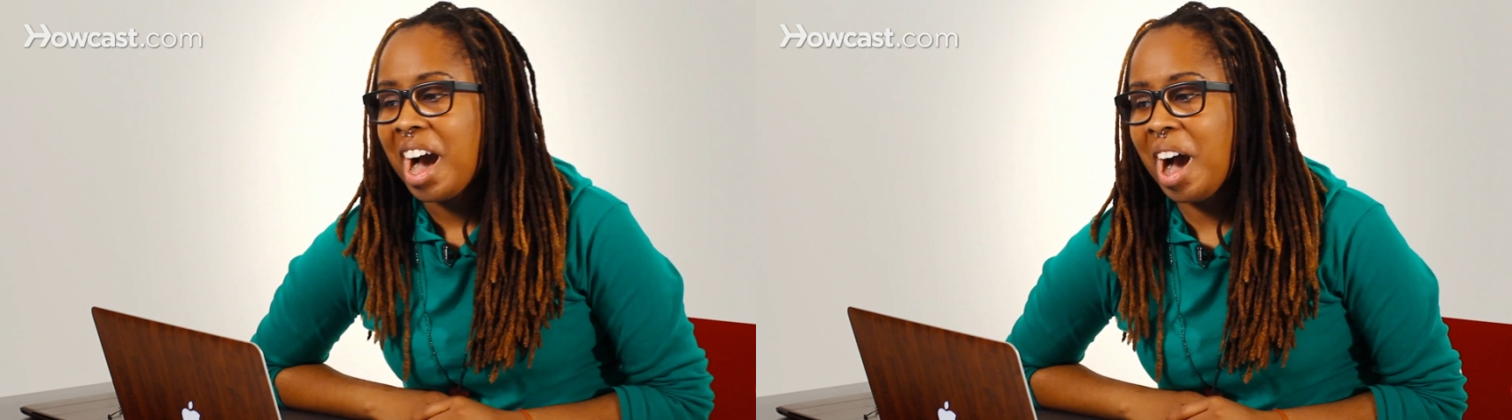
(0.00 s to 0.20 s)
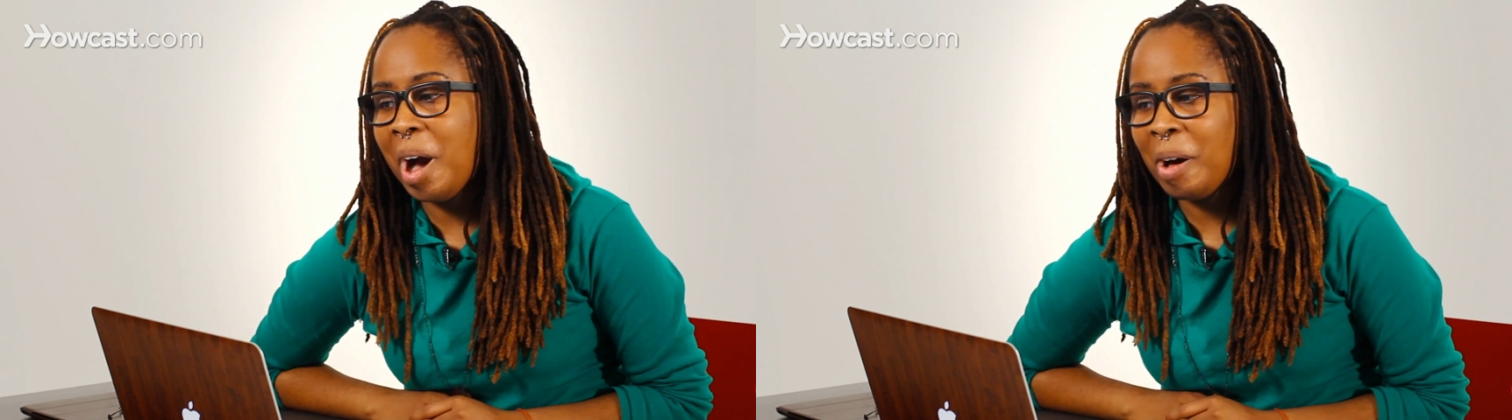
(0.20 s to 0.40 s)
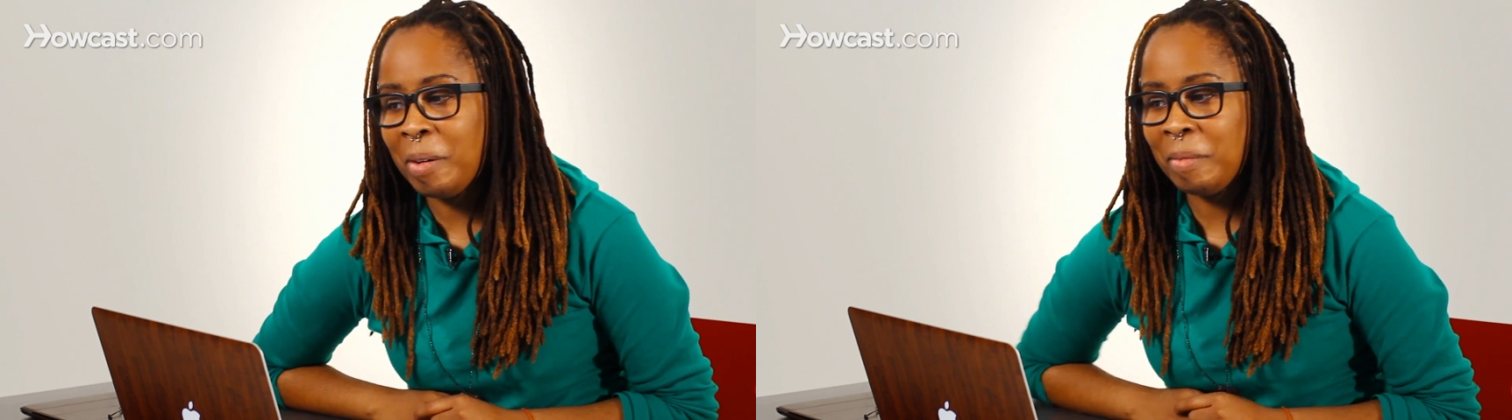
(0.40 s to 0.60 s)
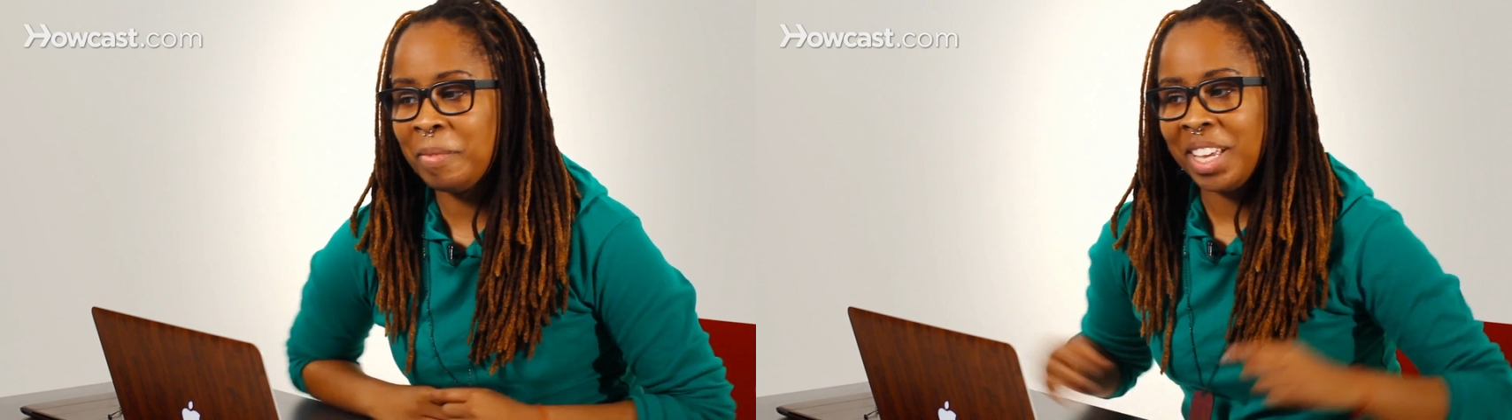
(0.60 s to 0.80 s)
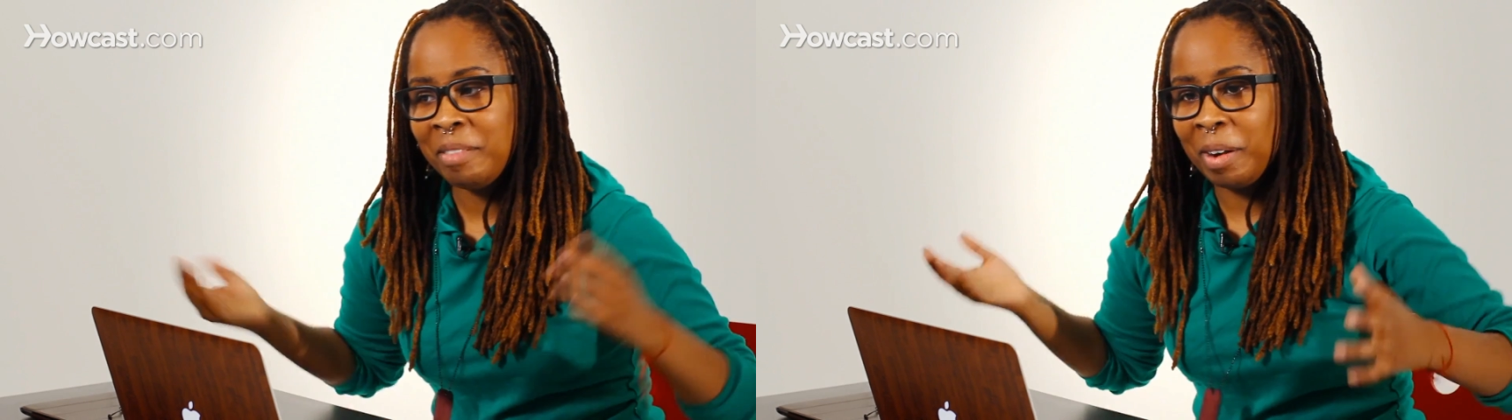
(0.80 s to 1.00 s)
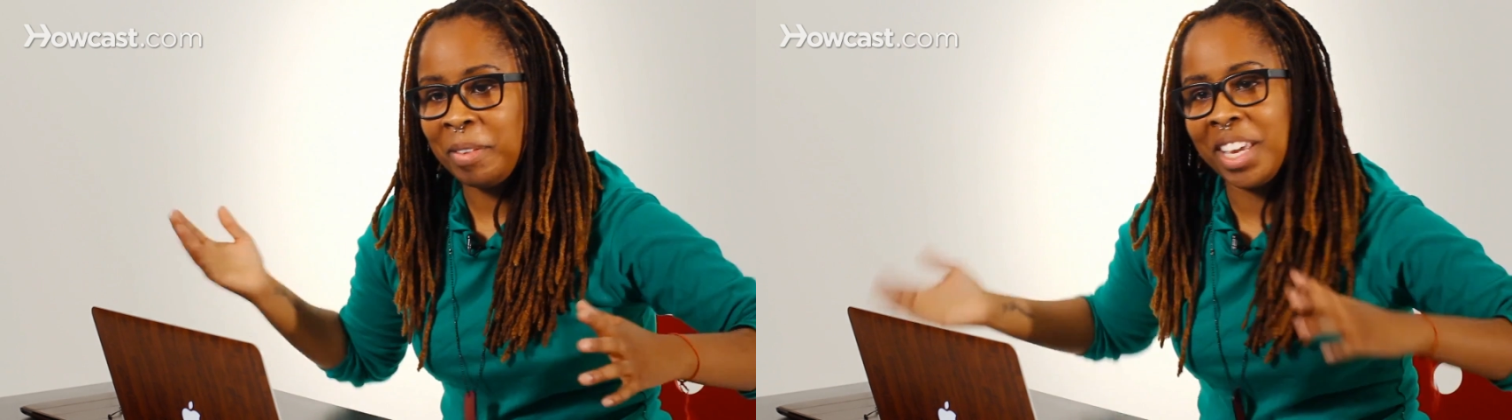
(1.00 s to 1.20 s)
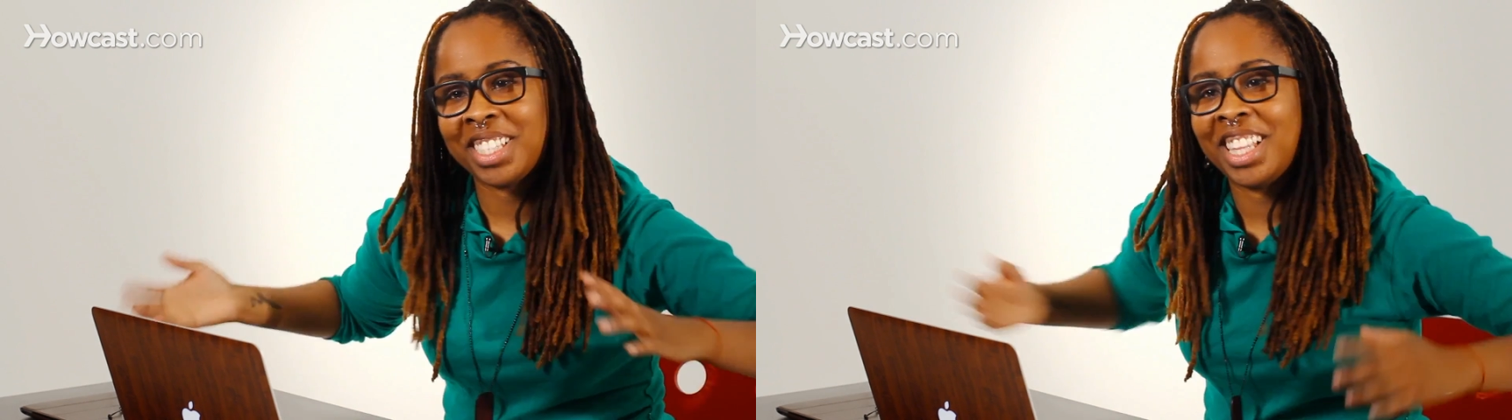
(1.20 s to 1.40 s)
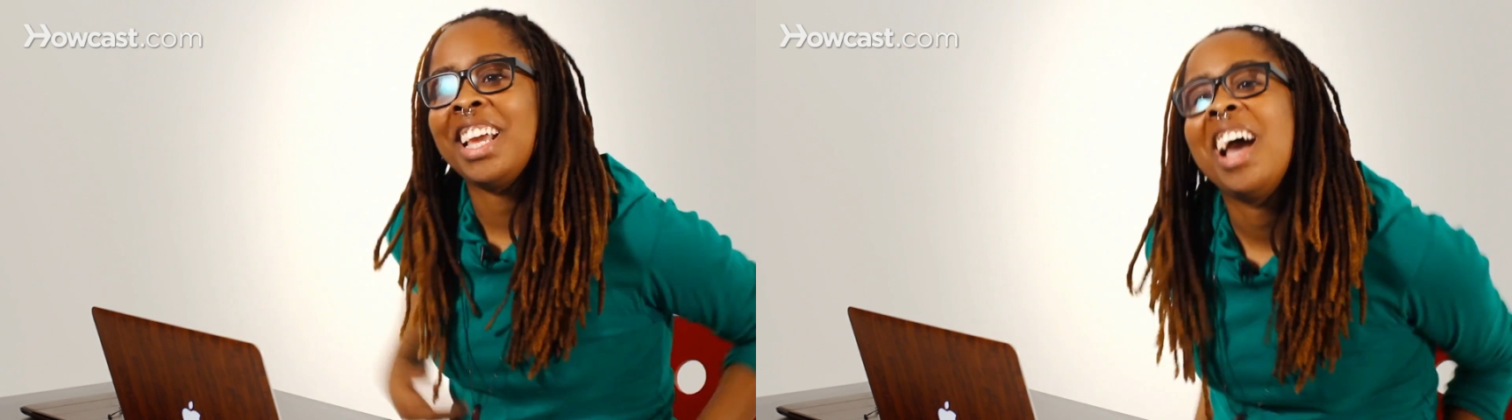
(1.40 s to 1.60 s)
Probably
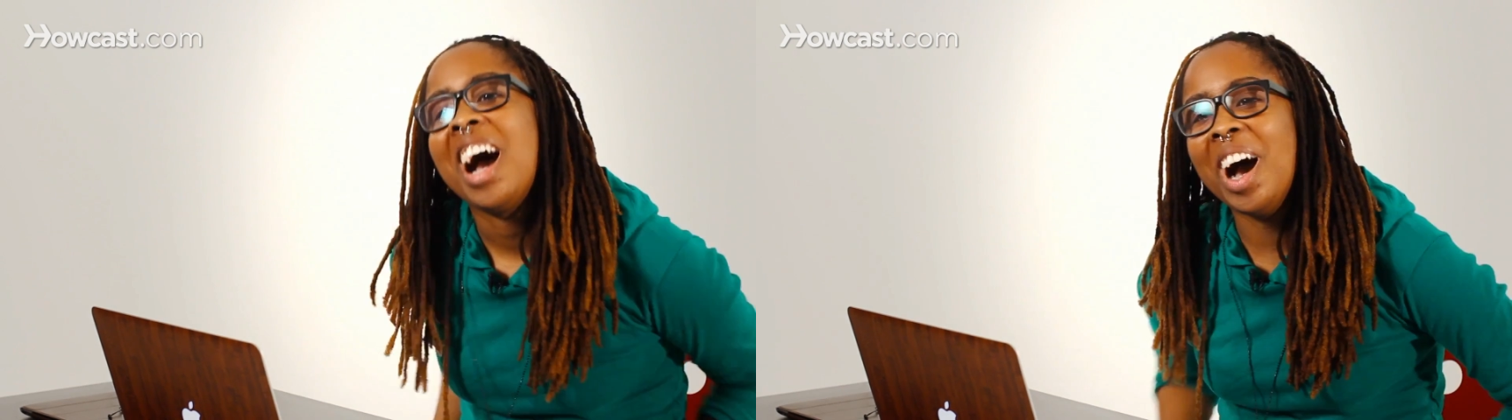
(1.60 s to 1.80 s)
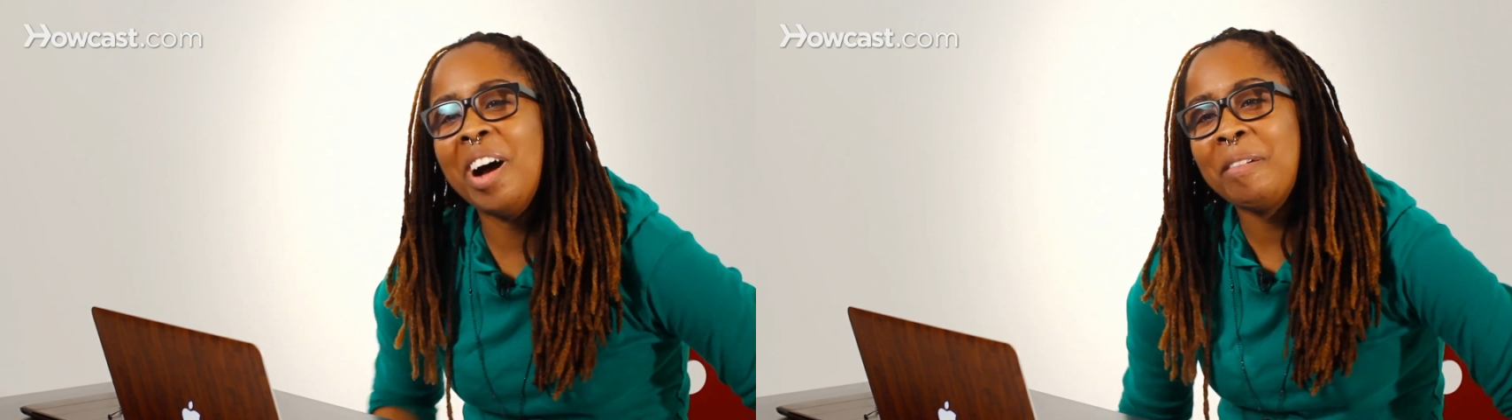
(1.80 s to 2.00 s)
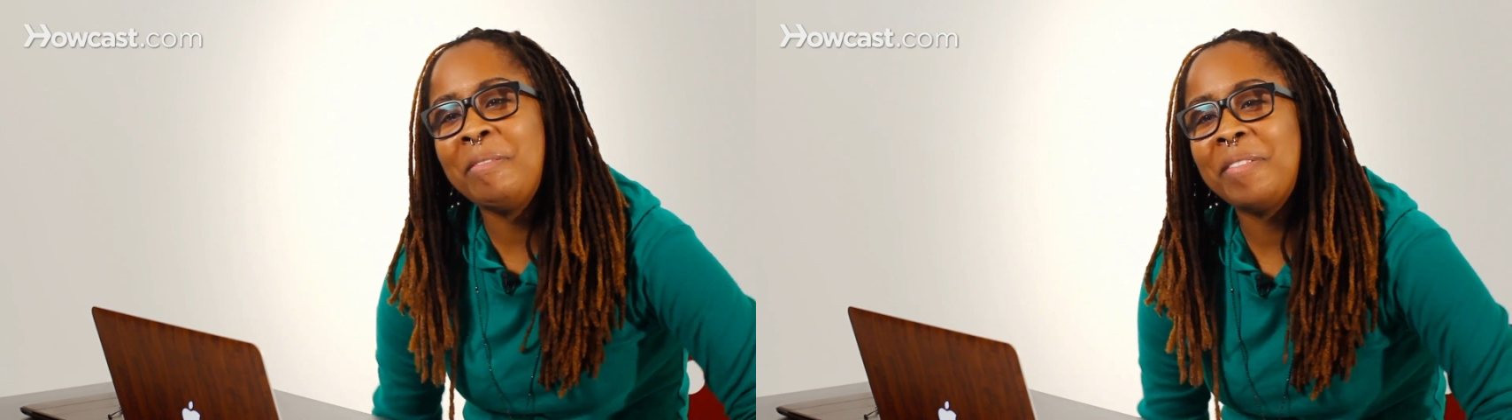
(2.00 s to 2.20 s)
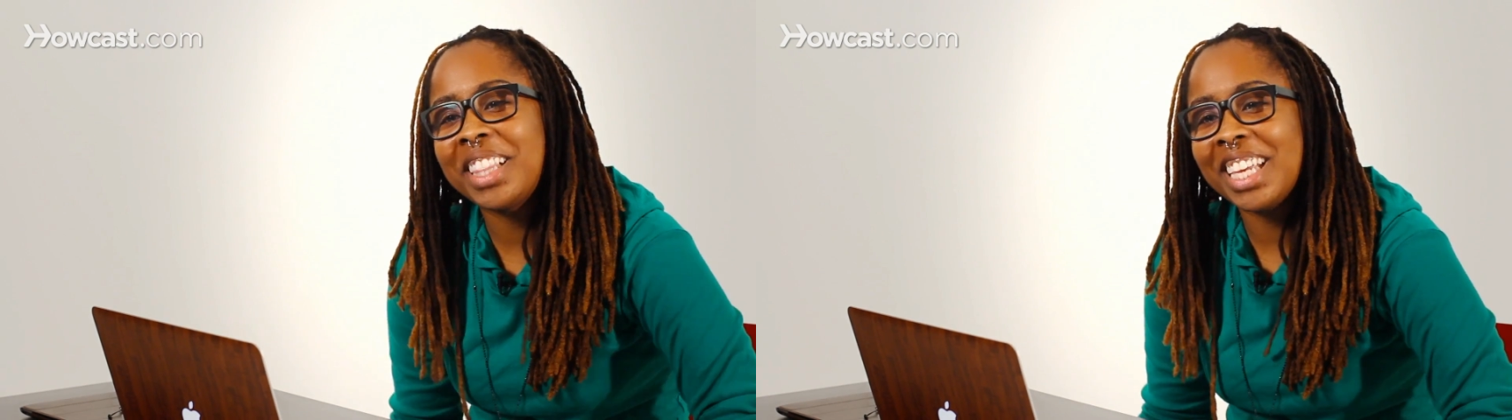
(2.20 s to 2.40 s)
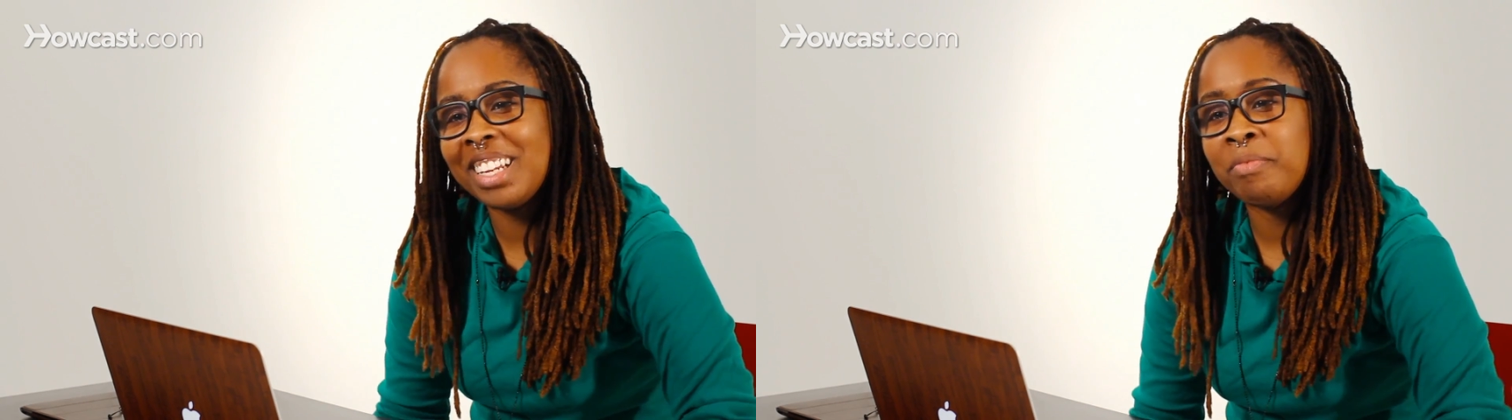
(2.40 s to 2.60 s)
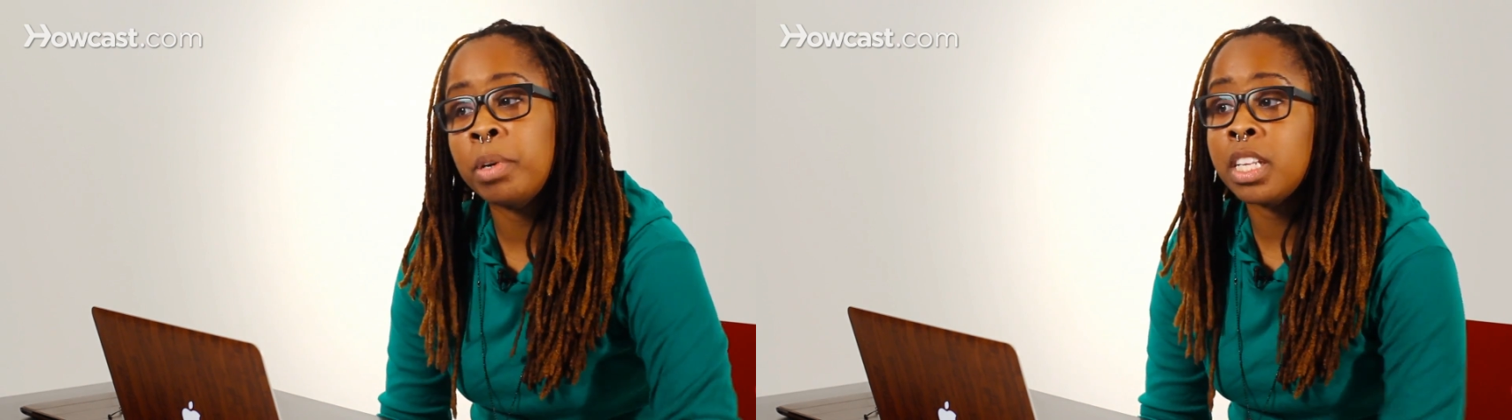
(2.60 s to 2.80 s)
can't say that.